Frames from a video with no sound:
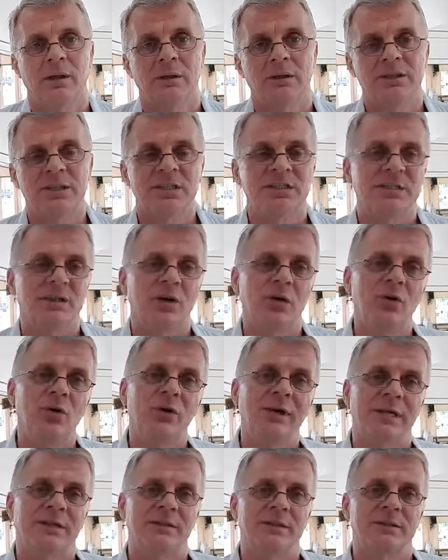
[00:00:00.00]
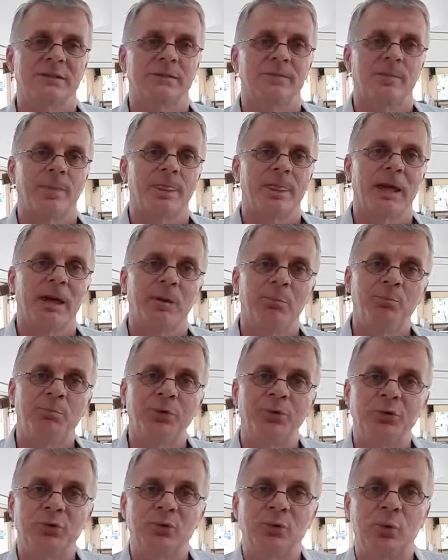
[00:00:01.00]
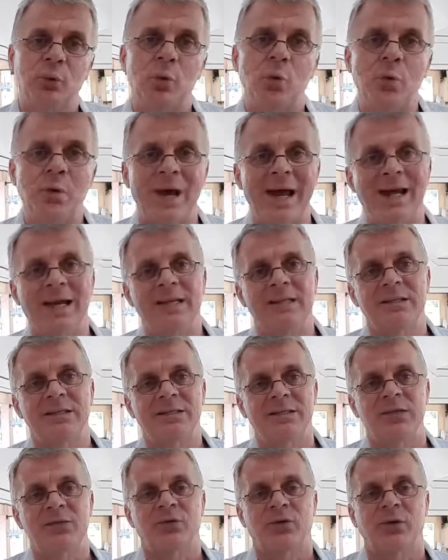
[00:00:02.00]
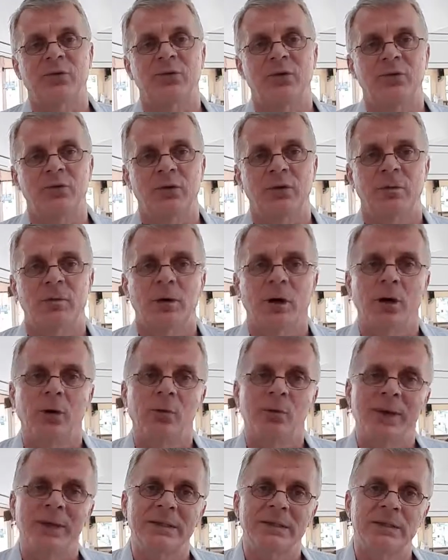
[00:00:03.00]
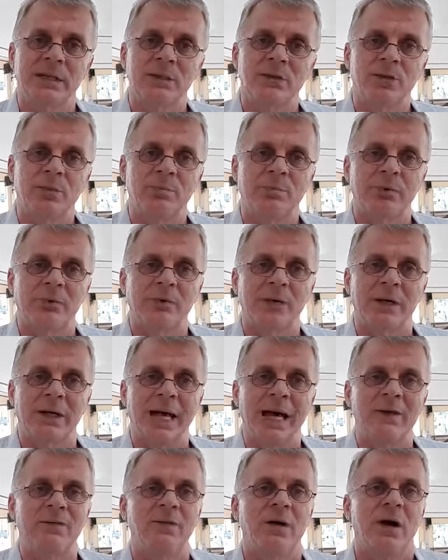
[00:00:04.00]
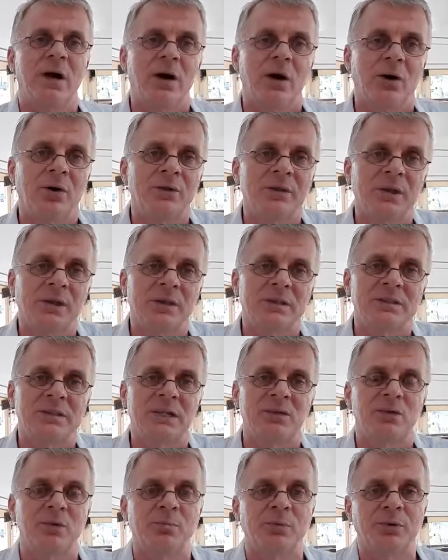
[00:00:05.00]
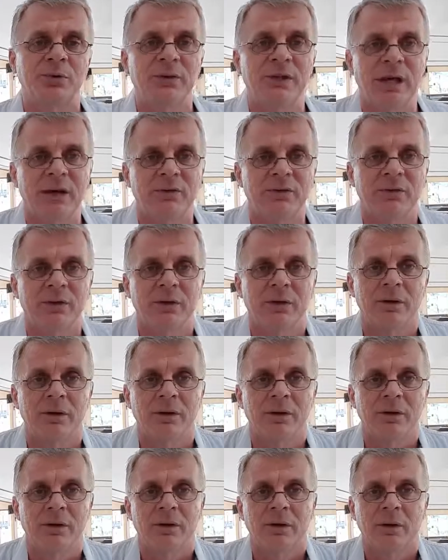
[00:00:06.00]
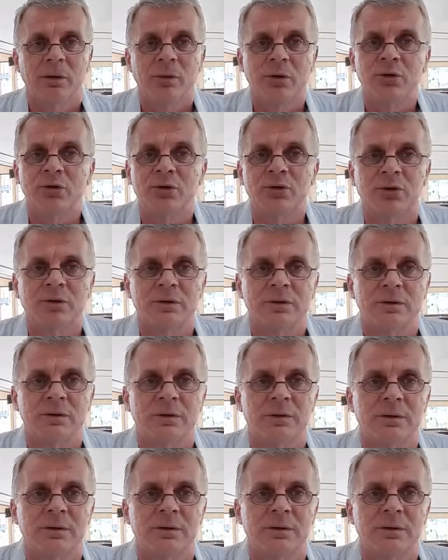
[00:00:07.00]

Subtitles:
Just look at this. Put two realities in front of you. On one side you put life, on the other side you put death. What do you choose?